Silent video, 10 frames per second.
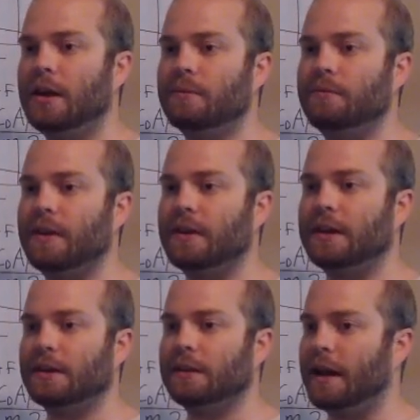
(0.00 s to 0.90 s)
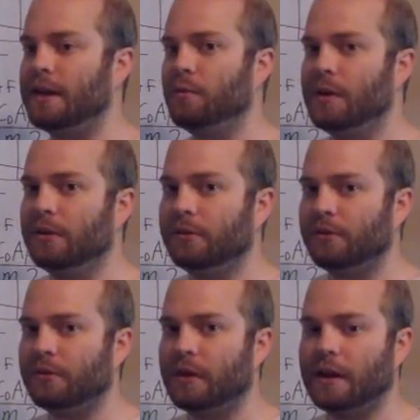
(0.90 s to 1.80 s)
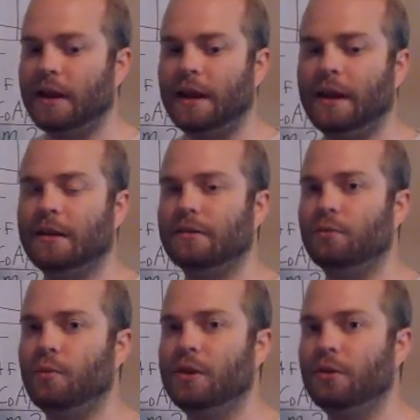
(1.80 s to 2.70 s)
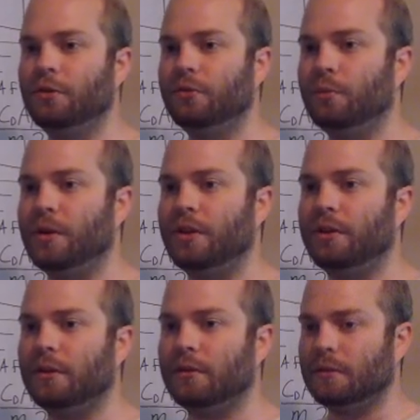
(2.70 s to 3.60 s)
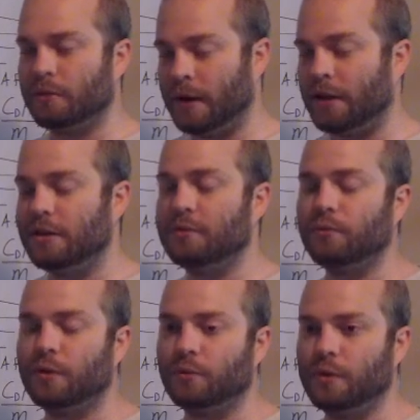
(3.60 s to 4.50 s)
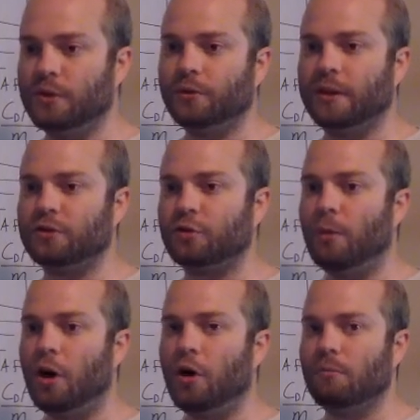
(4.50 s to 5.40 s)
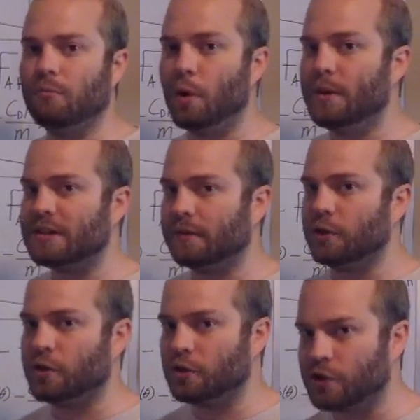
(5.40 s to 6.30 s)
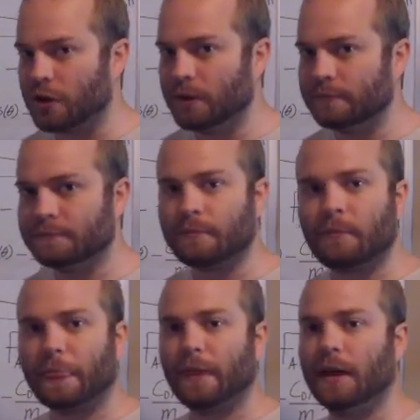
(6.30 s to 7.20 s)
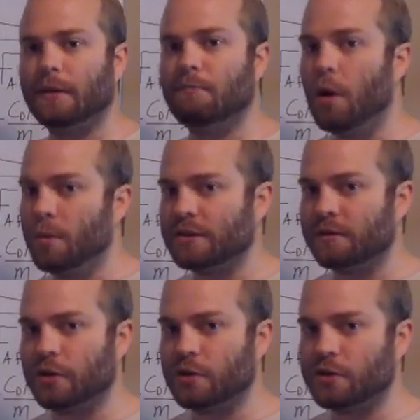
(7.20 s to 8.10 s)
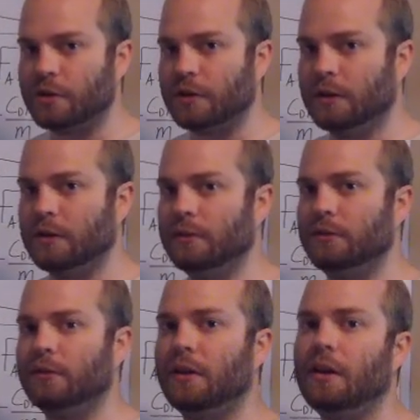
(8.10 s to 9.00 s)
very light wheels and wheels with, in reality, you want wheels with a small moment of inertia. And moment of inertia is